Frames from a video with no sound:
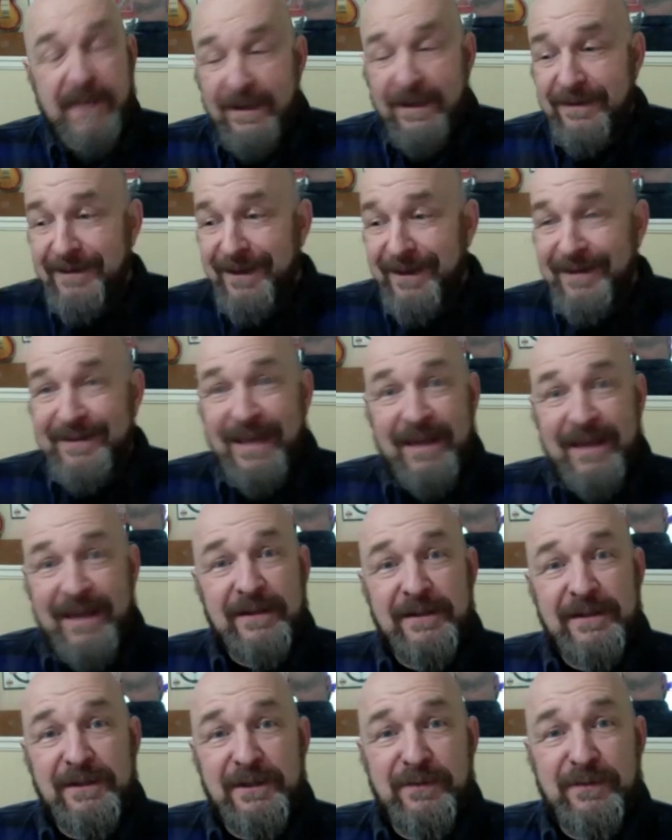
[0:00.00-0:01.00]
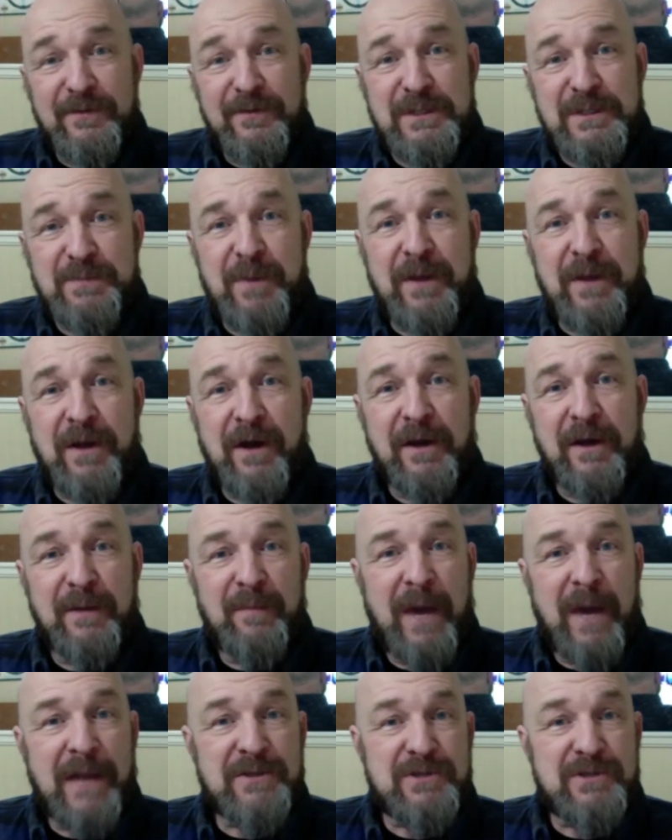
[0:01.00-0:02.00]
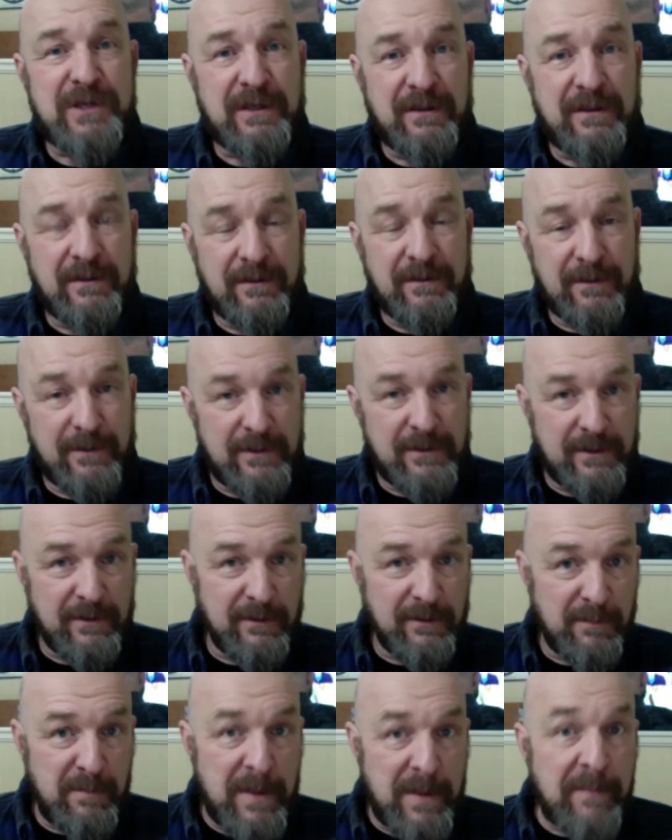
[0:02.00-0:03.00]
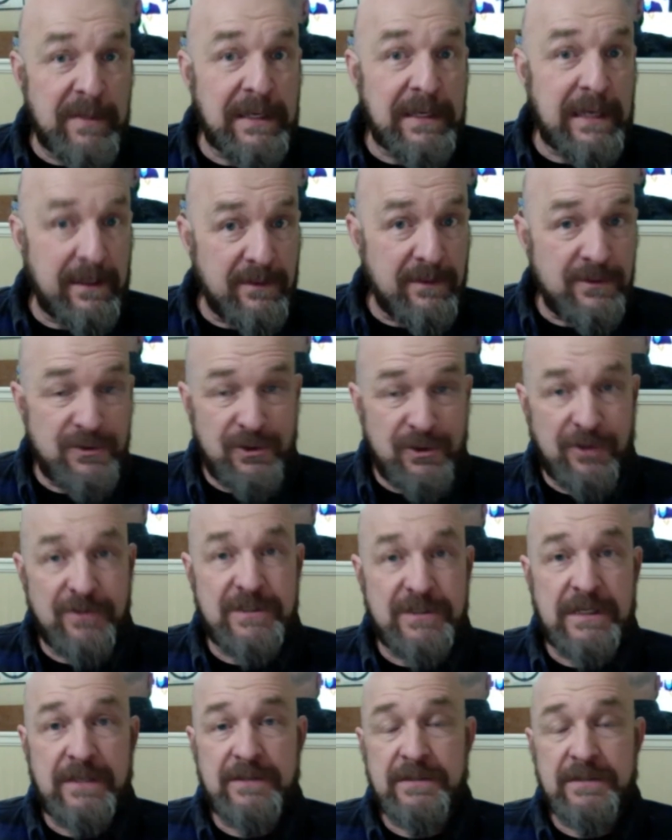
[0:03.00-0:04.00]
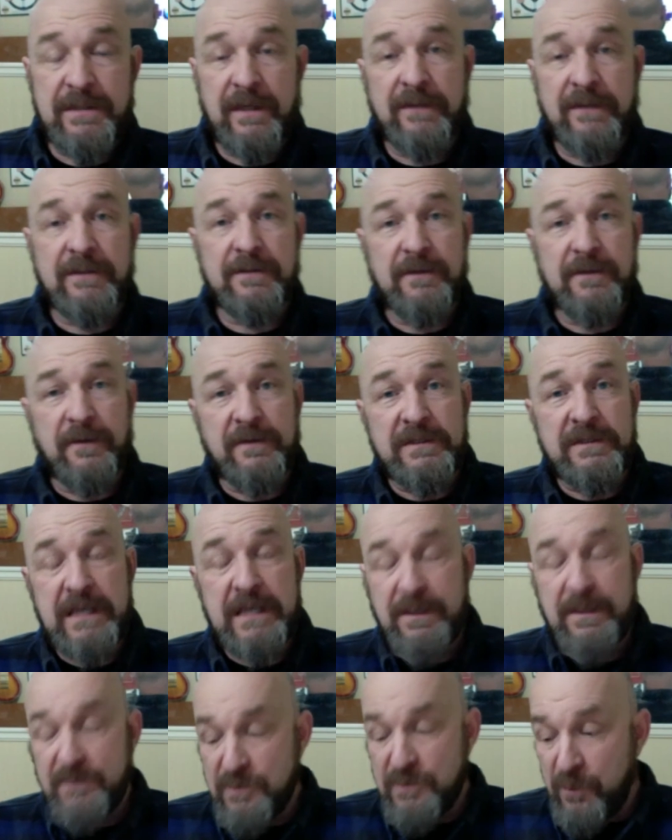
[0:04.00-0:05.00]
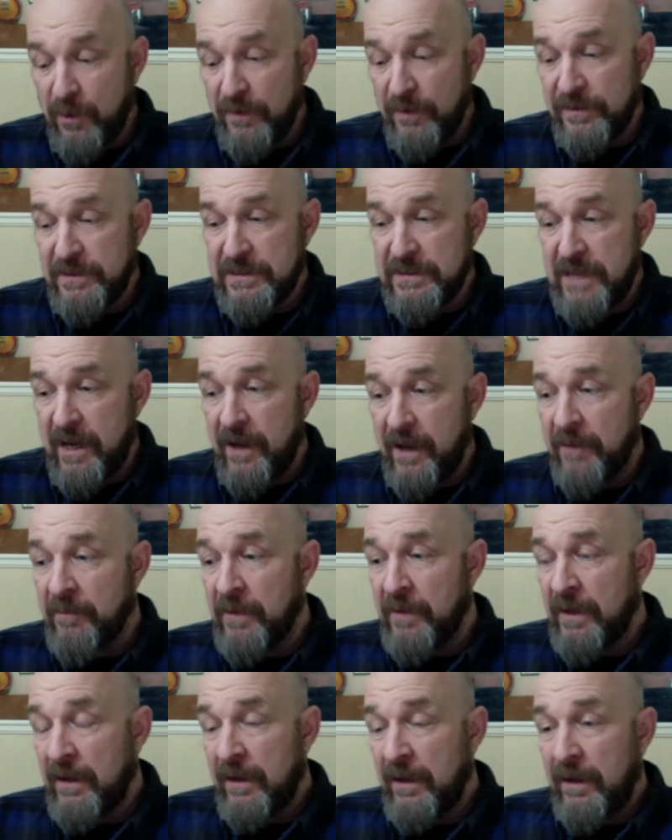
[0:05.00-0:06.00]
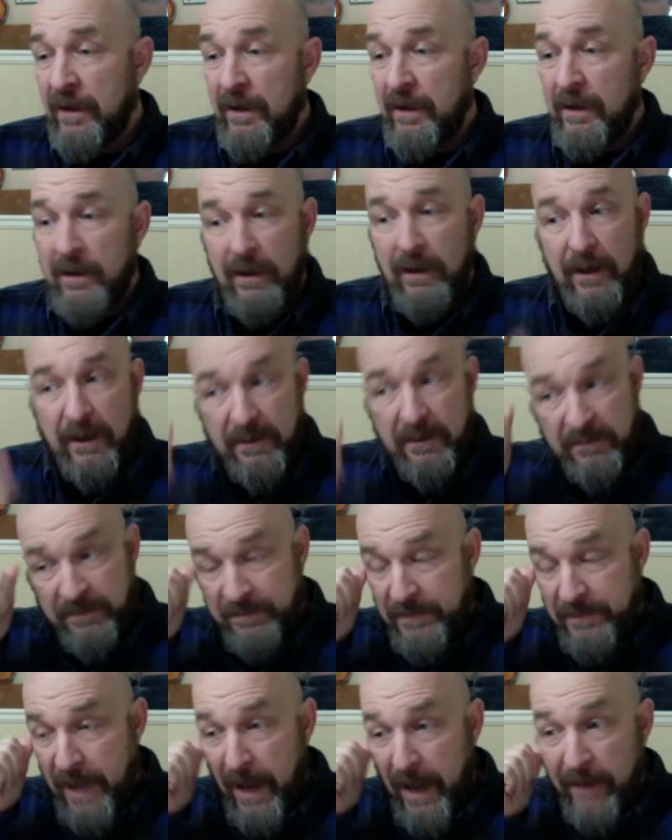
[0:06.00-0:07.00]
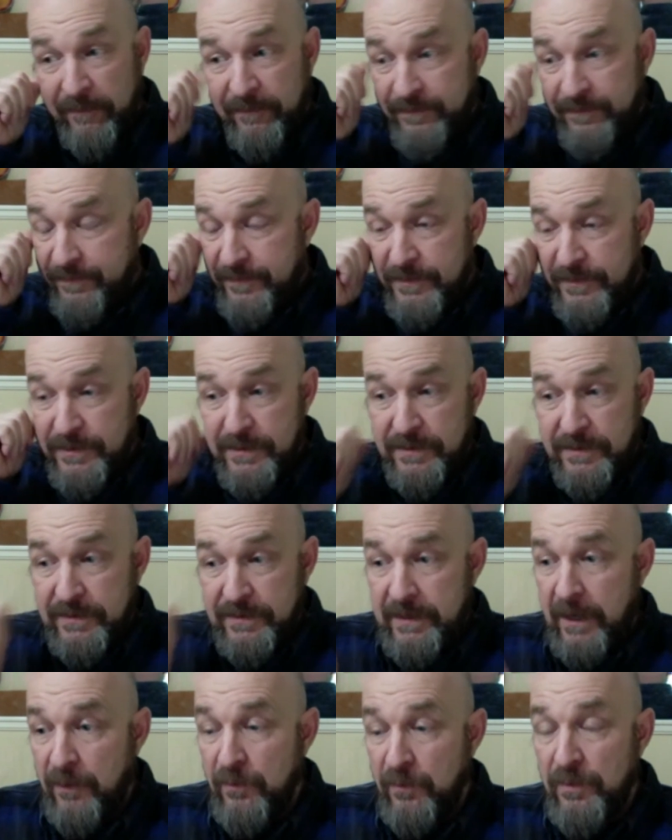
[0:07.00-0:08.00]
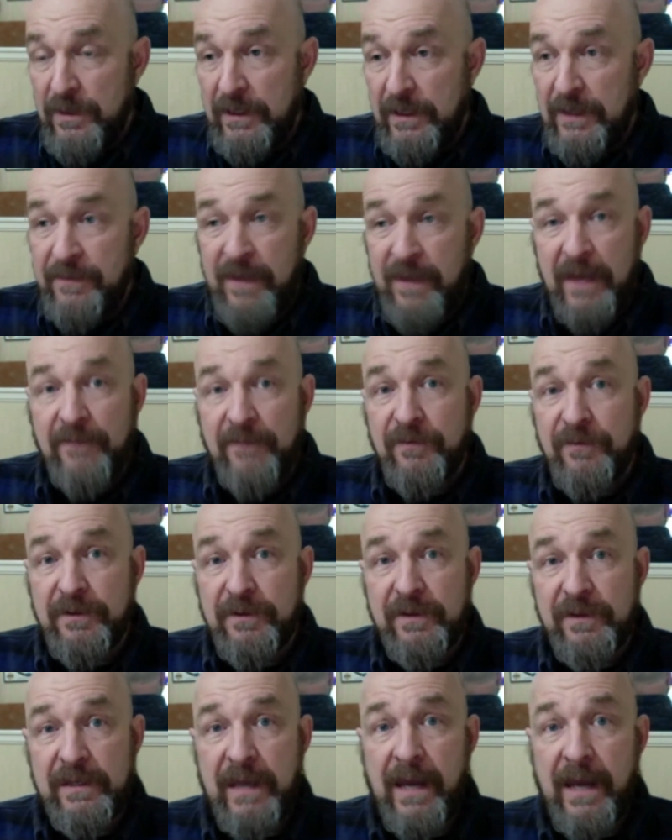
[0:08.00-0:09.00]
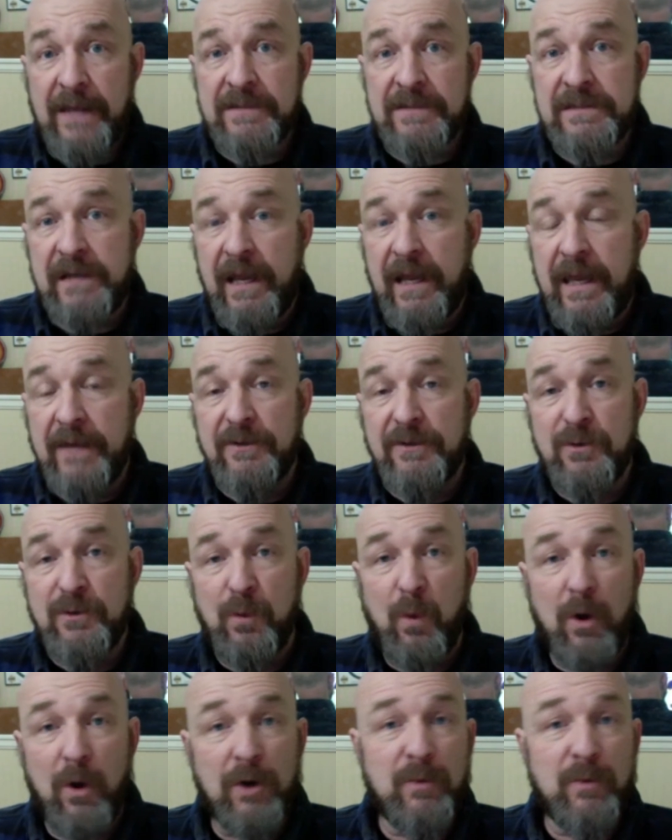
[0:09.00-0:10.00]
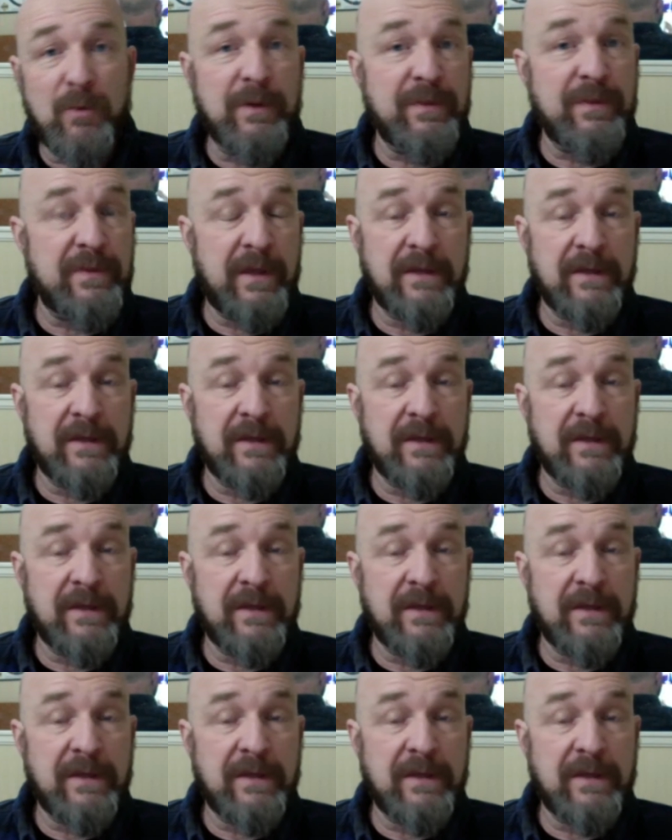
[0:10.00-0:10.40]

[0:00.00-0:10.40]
again, a little different spin on it, mimicking the jerseys that the teams wore at the time. I've just really thankful to the guys that I had to work with that